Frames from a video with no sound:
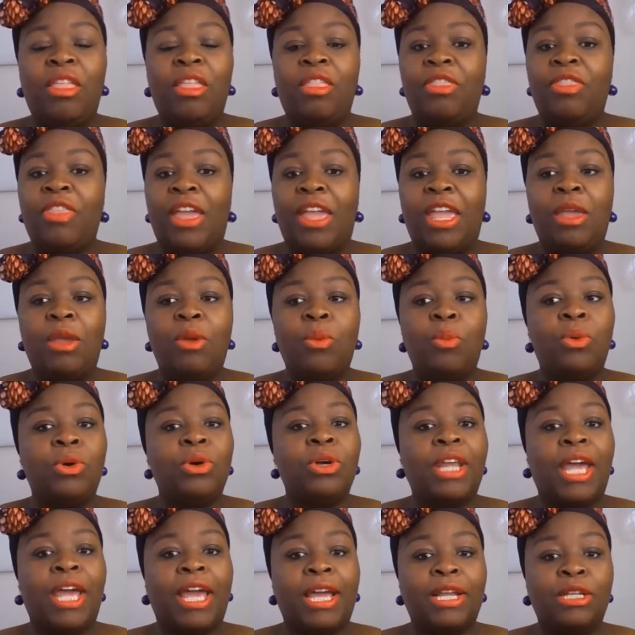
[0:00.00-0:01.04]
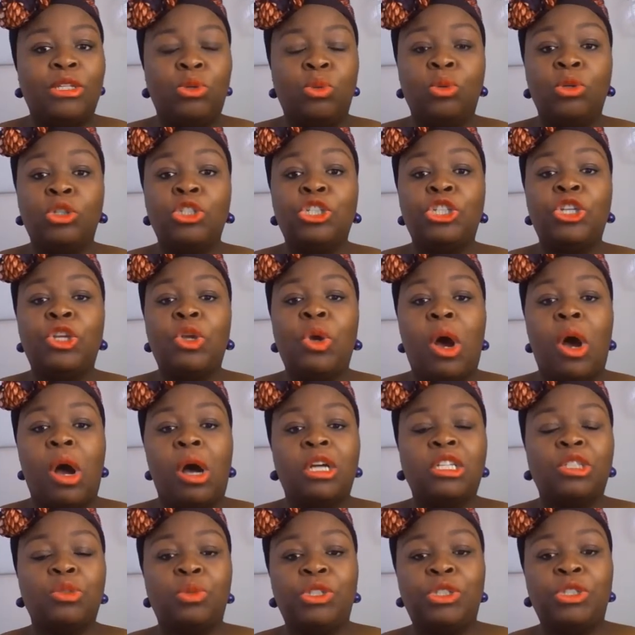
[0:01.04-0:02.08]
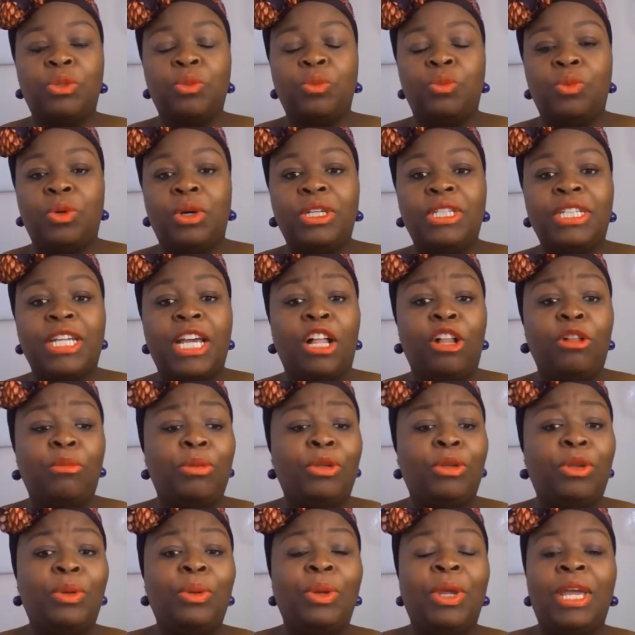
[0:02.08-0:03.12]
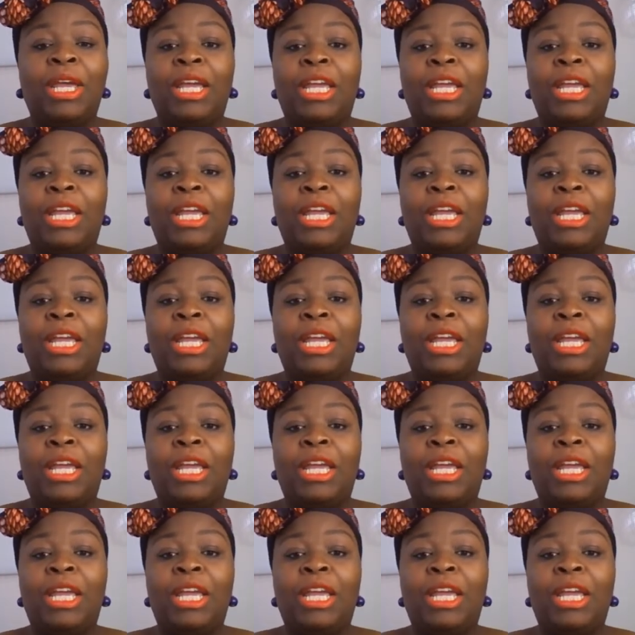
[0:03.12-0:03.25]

They would talk to you, ask what you want, help you.